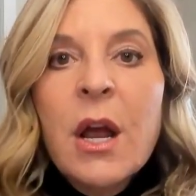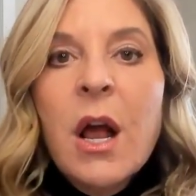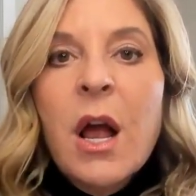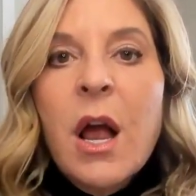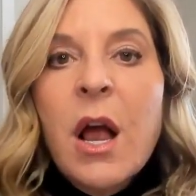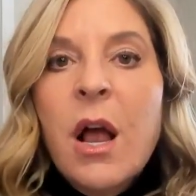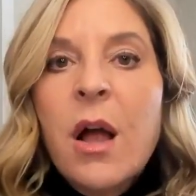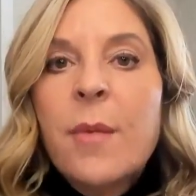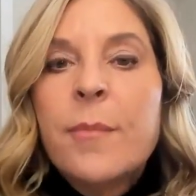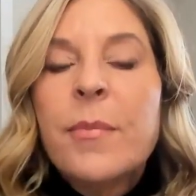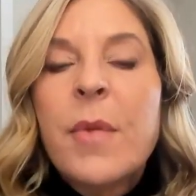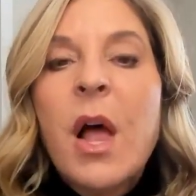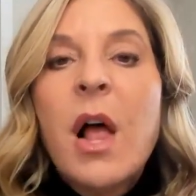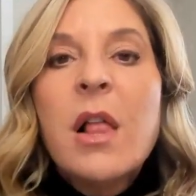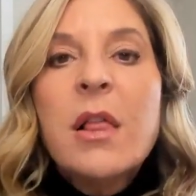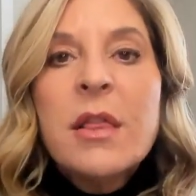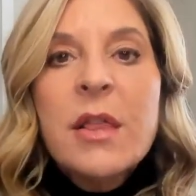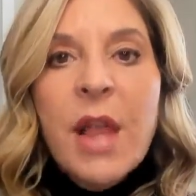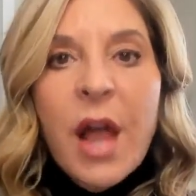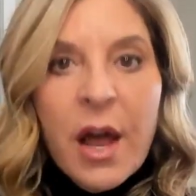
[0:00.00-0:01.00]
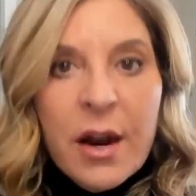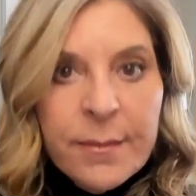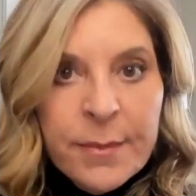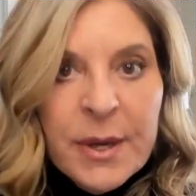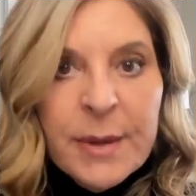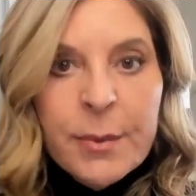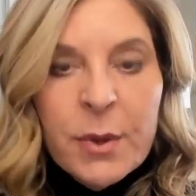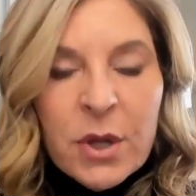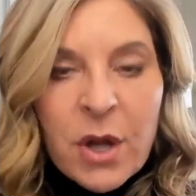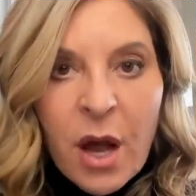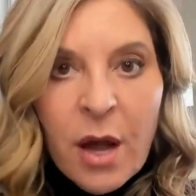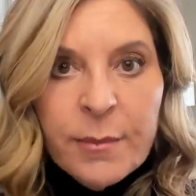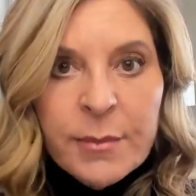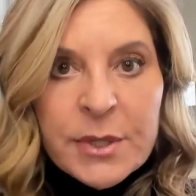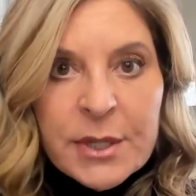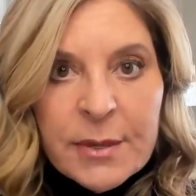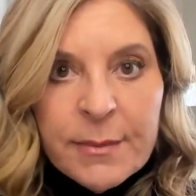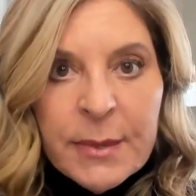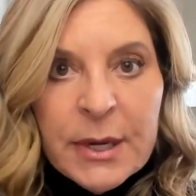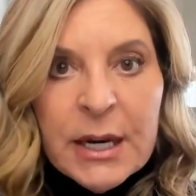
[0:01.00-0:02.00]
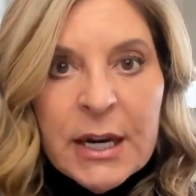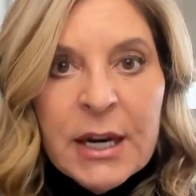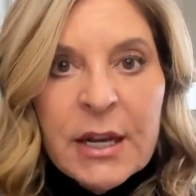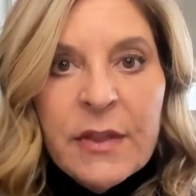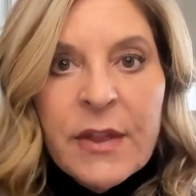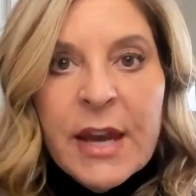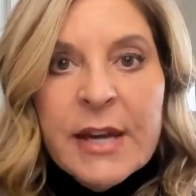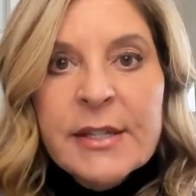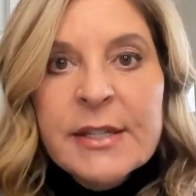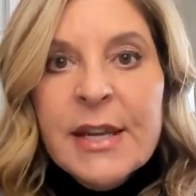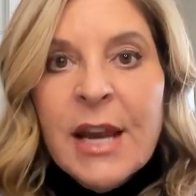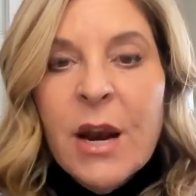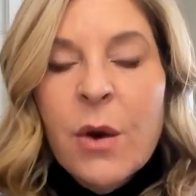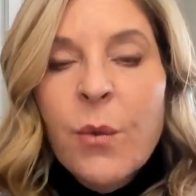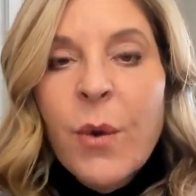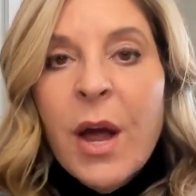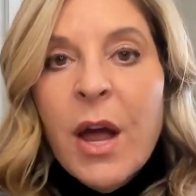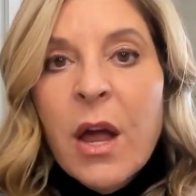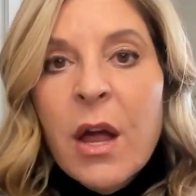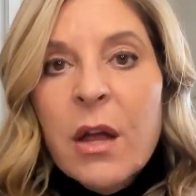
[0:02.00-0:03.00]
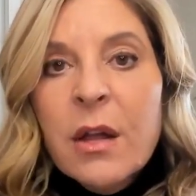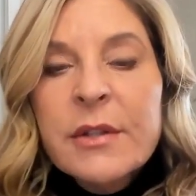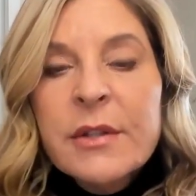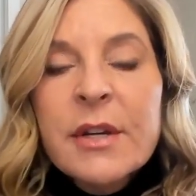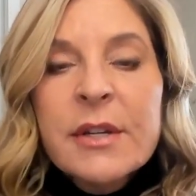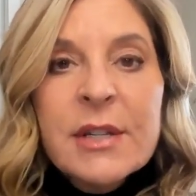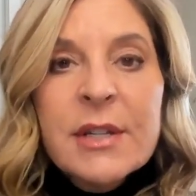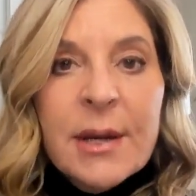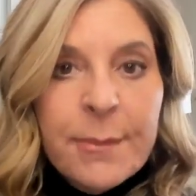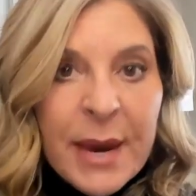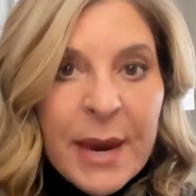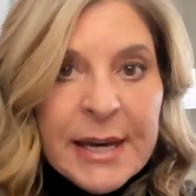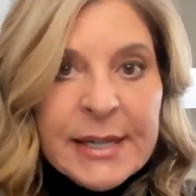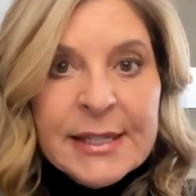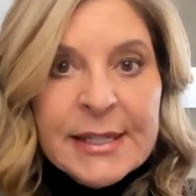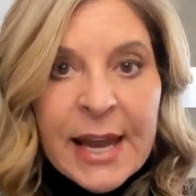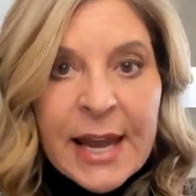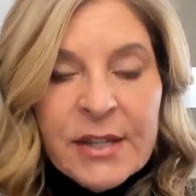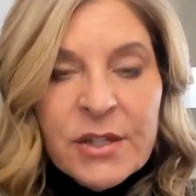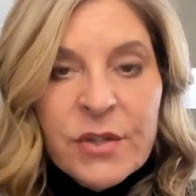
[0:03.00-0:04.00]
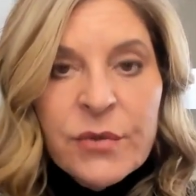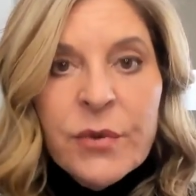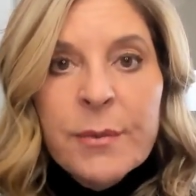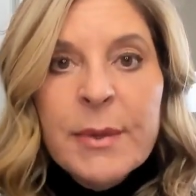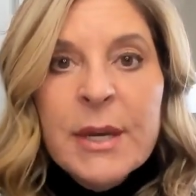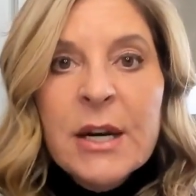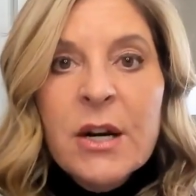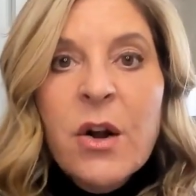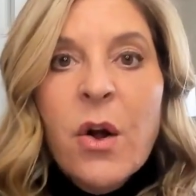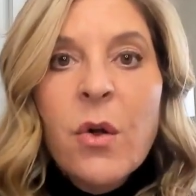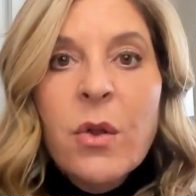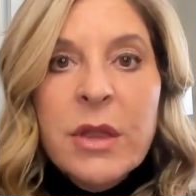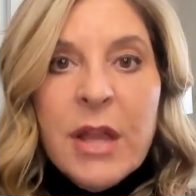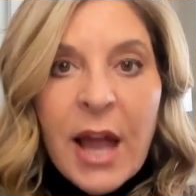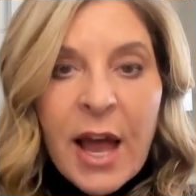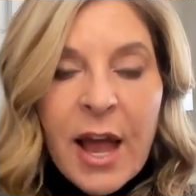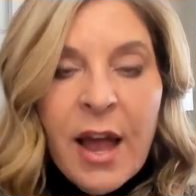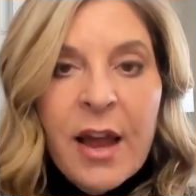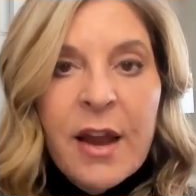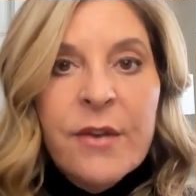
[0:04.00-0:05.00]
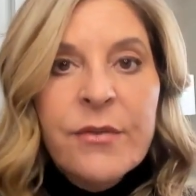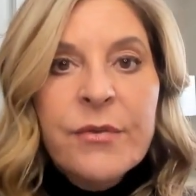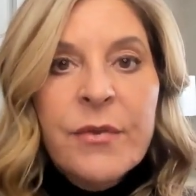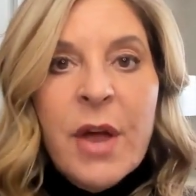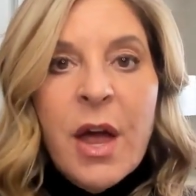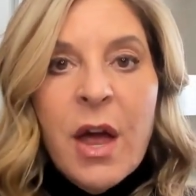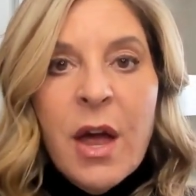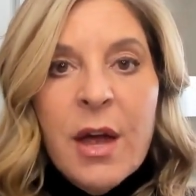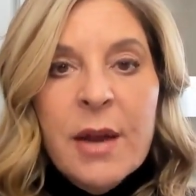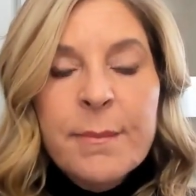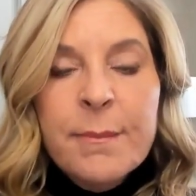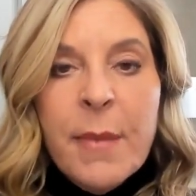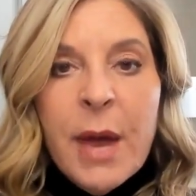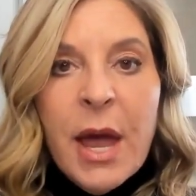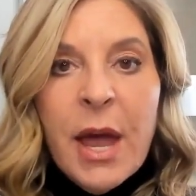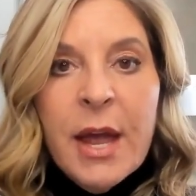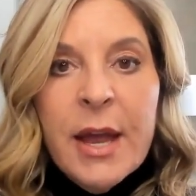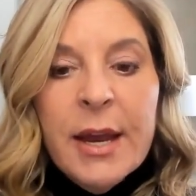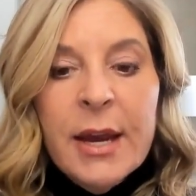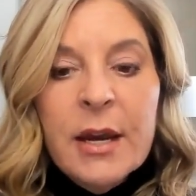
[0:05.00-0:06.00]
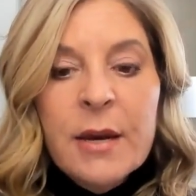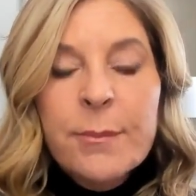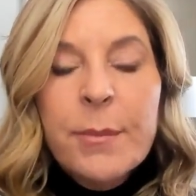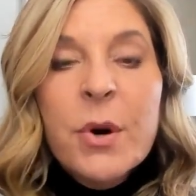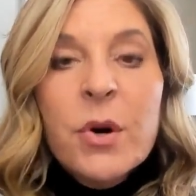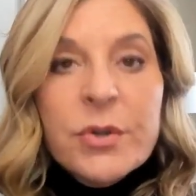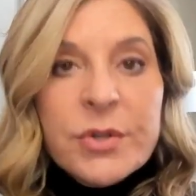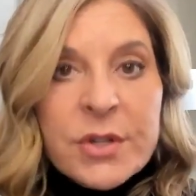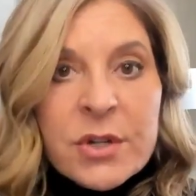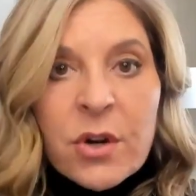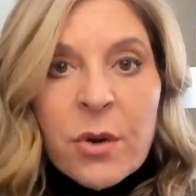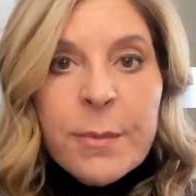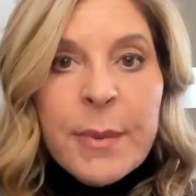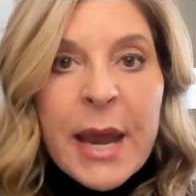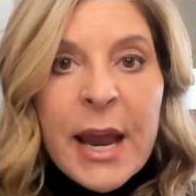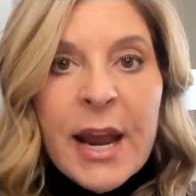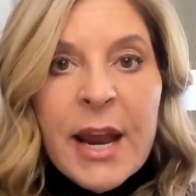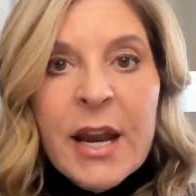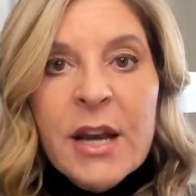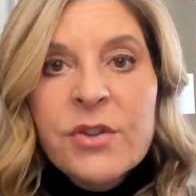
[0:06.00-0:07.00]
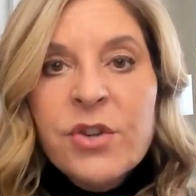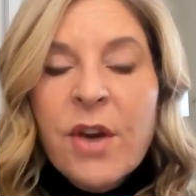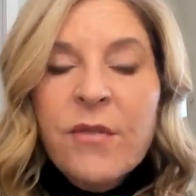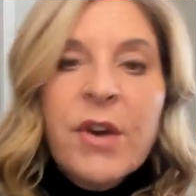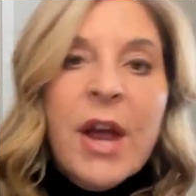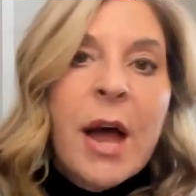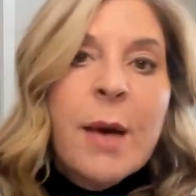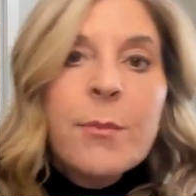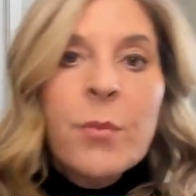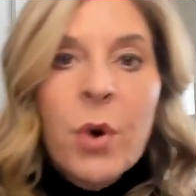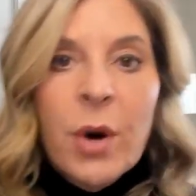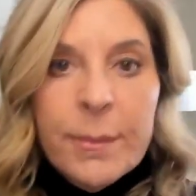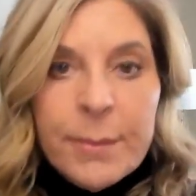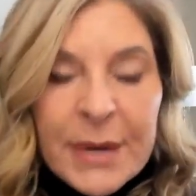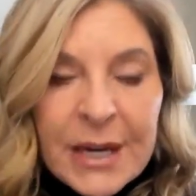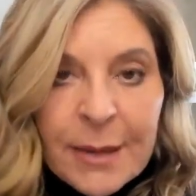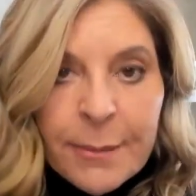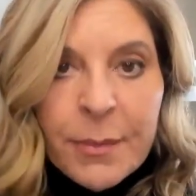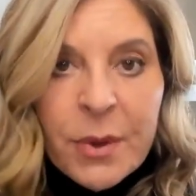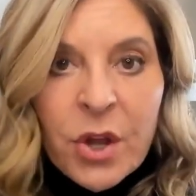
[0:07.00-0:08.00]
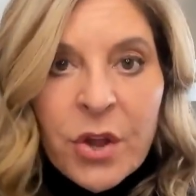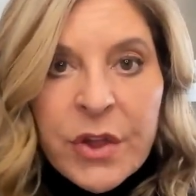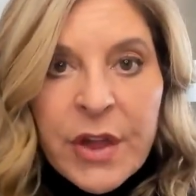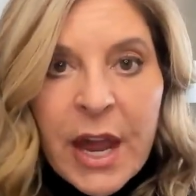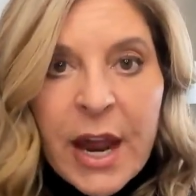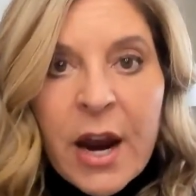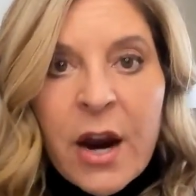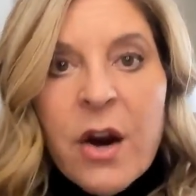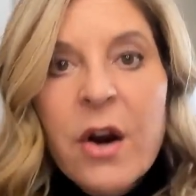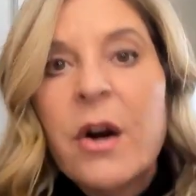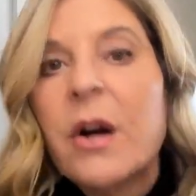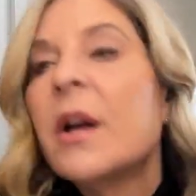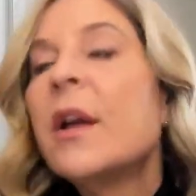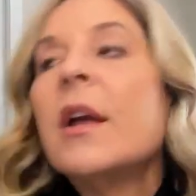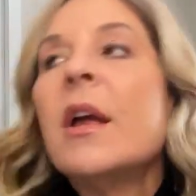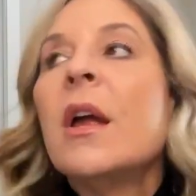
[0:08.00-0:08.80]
A lot of people come to me and they say, well, doesn't it make sense for me to go live on my personal page? I've got more people there.